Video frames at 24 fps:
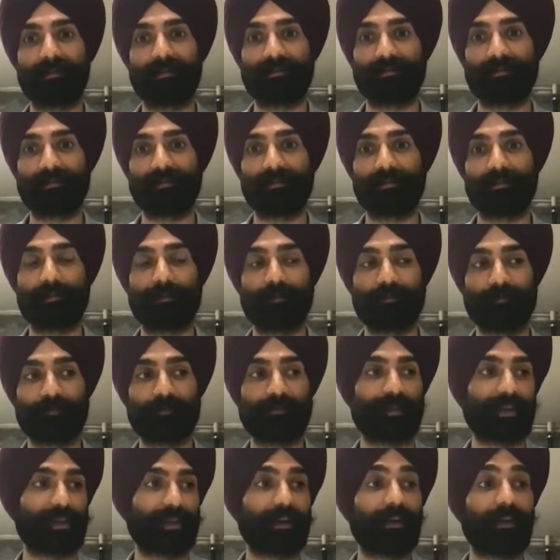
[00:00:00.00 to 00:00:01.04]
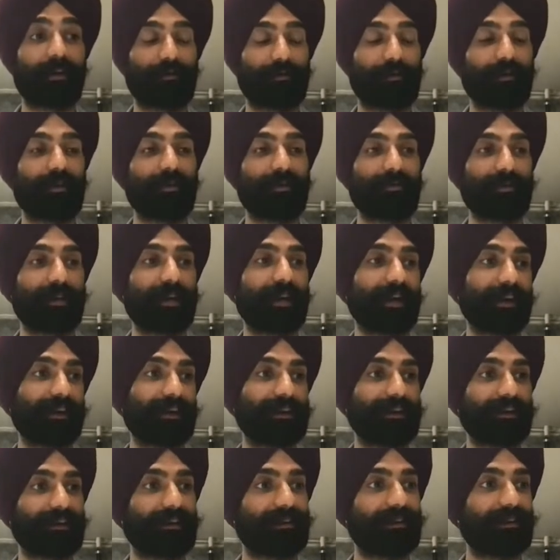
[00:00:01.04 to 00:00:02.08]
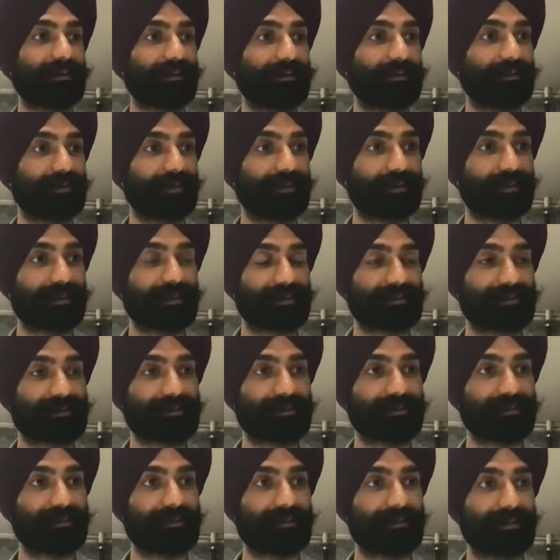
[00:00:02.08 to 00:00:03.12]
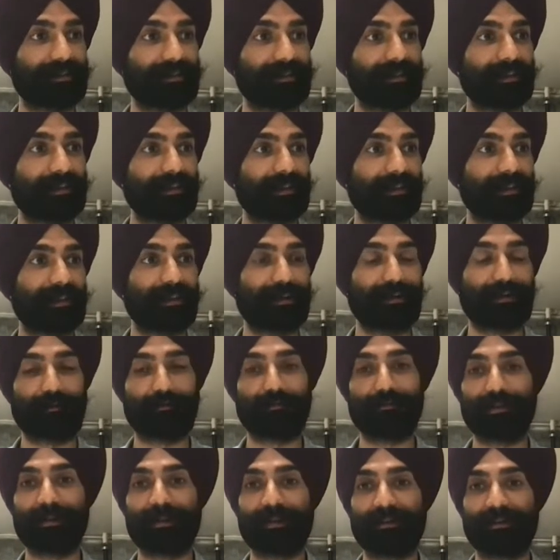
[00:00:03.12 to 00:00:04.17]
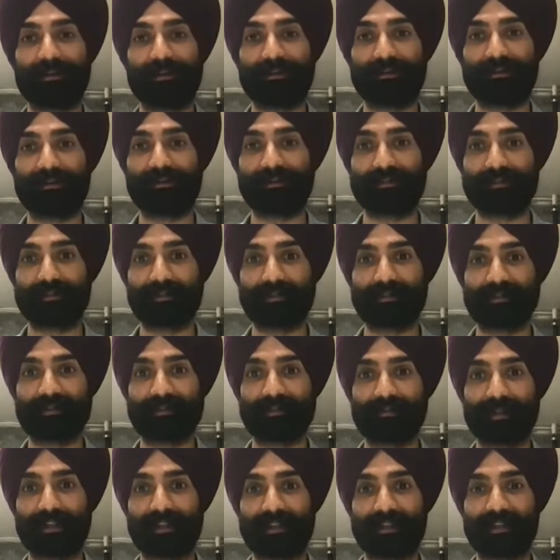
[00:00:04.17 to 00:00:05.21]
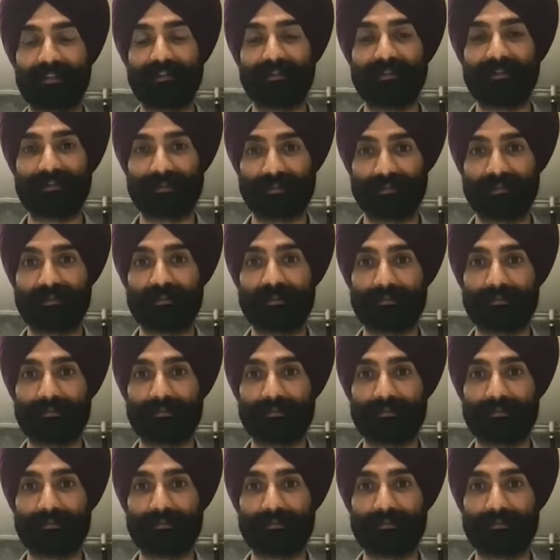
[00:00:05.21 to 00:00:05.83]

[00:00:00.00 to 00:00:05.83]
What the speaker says: So yeah, I'll probably be adding an extra bar or two to my cage.